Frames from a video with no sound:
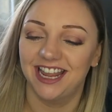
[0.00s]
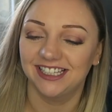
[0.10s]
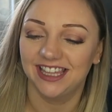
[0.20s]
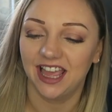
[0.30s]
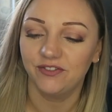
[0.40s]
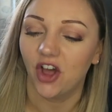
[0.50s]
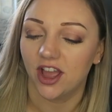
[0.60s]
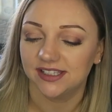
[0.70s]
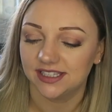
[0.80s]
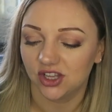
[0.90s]
next thing I've
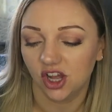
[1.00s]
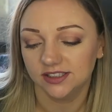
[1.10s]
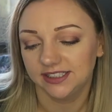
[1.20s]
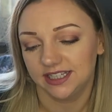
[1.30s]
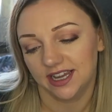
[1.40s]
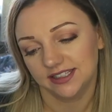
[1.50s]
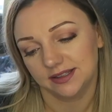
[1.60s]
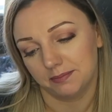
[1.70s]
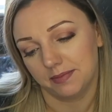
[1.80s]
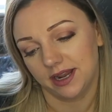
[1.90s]
got is this
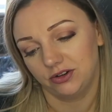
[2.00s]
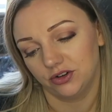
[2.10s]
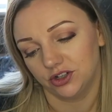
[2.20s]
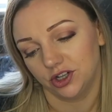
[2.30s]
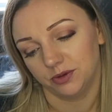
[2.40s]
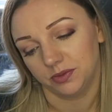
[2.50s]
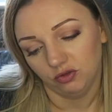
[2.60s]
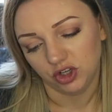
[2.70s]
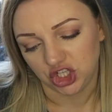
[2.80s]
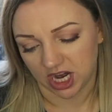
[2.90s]
Context Microderm
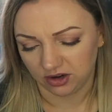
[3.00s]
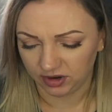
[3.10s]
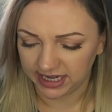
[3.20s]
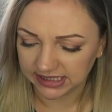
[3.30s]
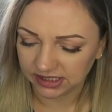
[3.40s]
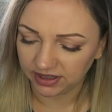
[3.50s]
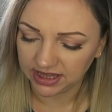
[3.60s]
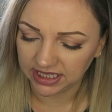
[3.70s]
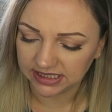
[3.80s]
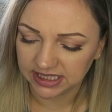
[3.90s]
Regenerator, I
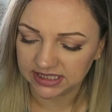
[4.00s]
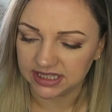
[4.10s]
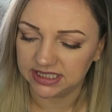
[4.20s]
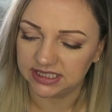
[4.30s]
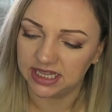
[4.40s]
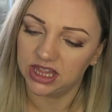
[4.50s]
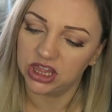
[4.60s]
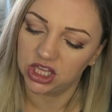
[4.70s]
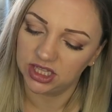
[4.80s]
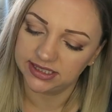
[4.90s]
think it is. This is a
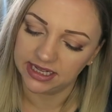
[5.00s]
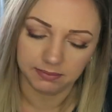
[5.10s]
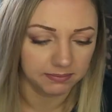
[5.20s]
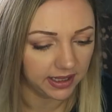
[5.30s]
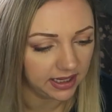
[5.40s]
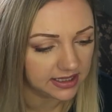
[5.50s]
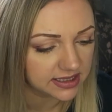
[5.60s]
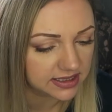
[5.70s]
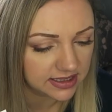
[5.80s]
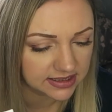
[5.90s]
30ml. Is
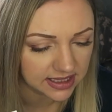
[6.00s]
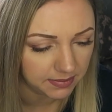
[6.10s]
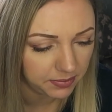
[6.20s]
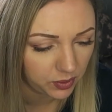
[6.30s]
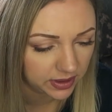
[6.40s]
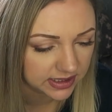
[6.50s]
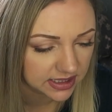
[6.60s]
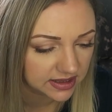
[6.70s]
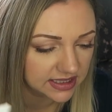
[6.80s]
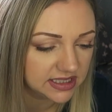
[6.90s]
it a sample?
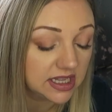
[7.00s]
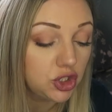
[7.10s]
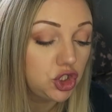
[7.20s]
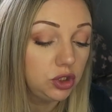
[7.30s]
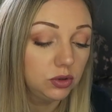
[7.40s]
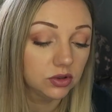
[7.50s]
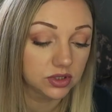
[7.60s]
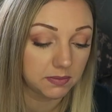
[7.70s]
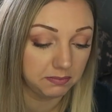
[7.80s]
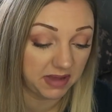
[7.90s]
This is a
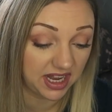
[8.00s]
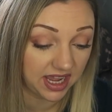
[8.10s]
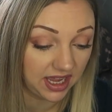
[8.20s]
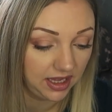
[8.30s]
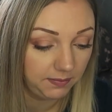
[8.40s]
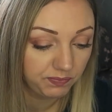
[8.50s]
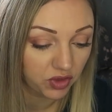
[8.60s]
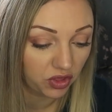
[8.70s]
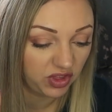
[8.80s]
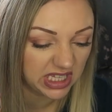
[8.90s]
Dulux Mini.
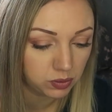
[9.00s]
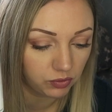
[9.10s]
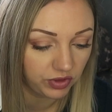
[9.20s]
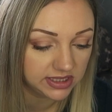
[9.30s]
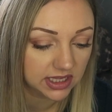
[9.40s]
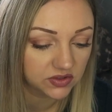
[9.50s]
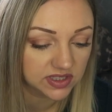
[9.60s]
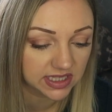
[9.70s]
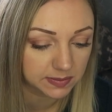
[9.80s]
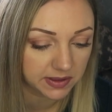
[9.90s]
This one retails
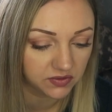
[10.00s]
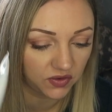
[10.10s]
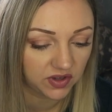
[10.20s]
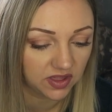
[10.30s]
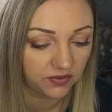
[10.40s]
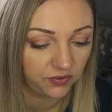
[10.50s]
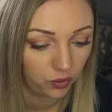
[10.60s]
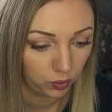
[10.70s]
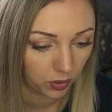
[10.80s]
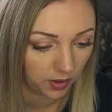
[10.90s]
for £6.50. The
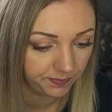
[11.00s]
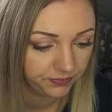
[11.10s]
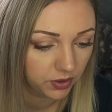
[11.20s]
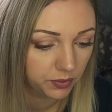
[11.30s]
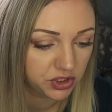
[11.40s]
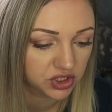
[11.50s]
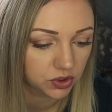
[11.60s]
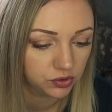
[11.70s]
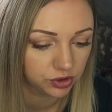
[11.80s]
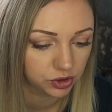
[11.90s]
full one, which is
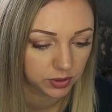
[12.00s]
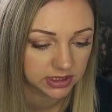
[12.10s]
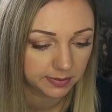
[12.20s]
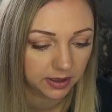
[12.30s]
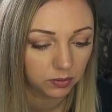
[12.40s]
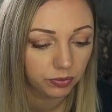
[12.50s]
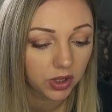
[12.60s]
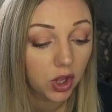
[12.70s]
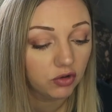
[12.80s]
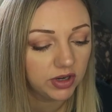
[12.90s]
120ml,
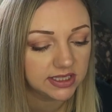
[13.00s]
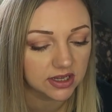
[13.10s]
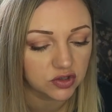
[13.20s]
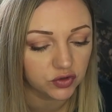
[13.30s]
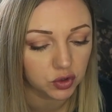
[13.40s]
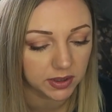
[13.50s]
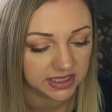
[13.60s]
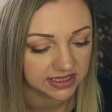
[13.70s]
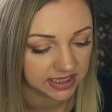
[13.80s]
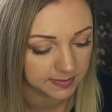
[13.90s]
retails for
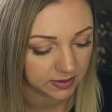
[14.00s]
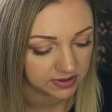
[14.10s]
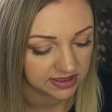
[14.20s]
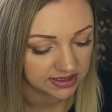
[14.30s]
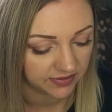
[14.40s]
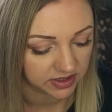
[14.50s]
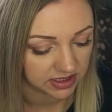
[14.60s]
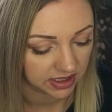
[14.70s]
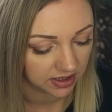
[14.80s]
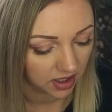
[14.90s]

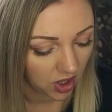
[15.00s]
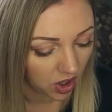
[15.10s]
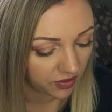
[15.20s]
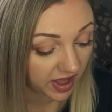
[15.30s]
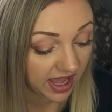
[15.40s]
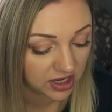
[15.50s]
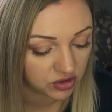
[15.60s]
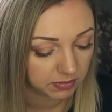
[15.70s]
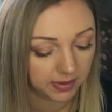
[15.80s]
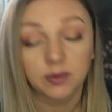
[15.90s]
£26.70. The hair
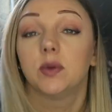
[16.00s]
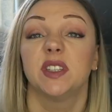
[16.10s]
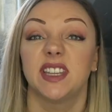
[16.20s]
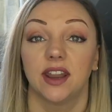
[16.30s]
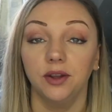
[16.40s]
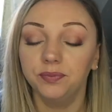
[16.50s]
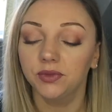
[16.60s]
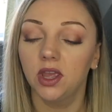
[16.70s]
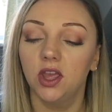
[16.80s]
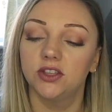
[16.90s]
treatment, by the way, was a tenner.
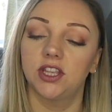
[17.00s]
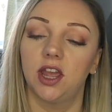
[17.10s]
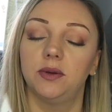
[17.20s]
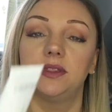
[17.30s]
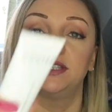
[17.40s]
So